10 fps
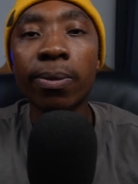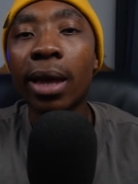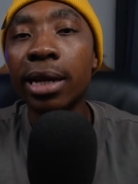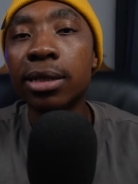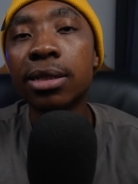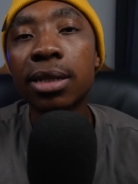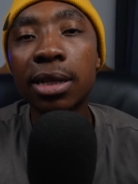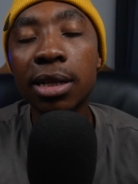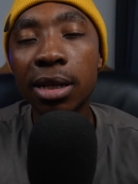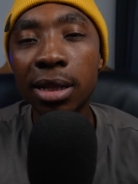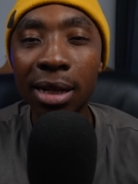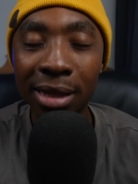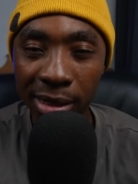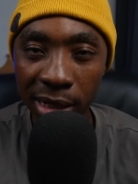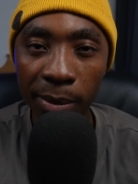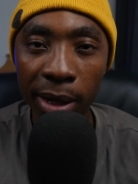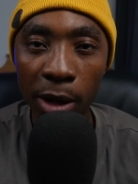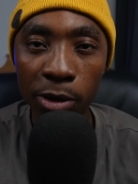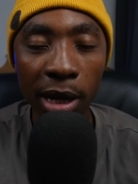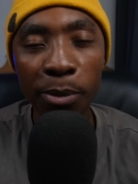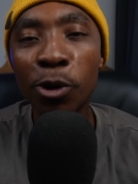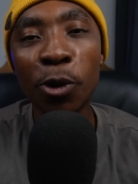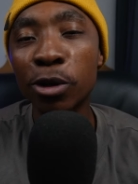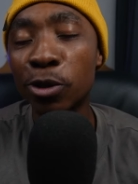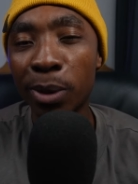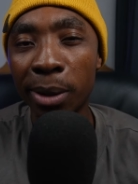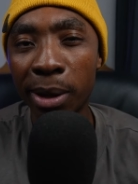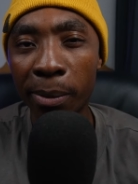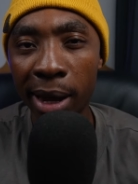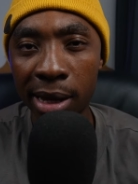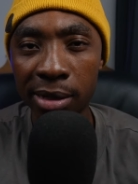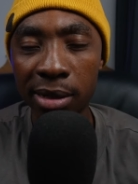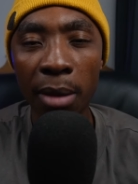And this time around, I'm not going to blame the players.